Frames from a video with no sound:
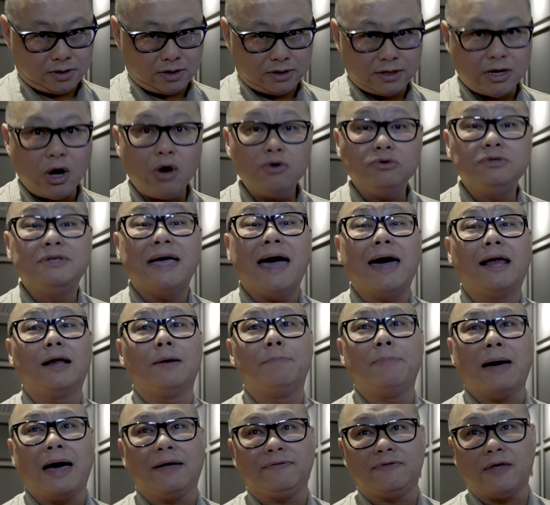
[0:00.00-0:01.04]
No doubt
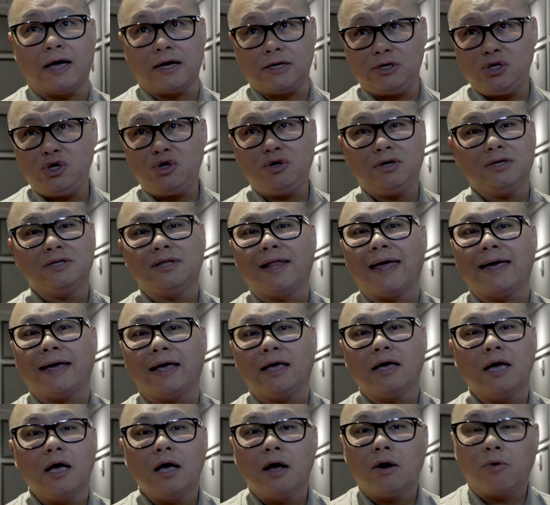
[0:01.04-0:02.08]
about that. You could
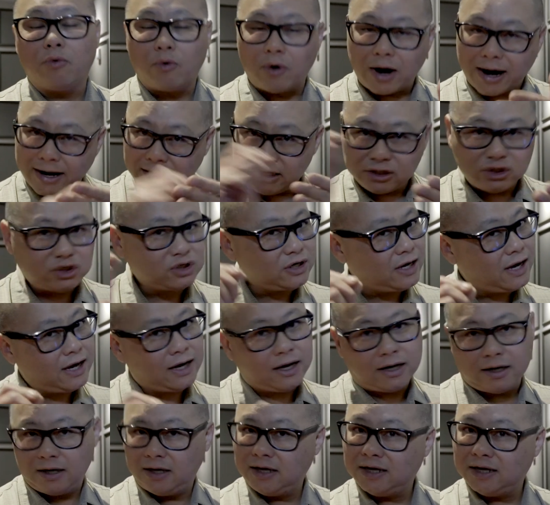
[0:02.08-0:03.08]
write a check,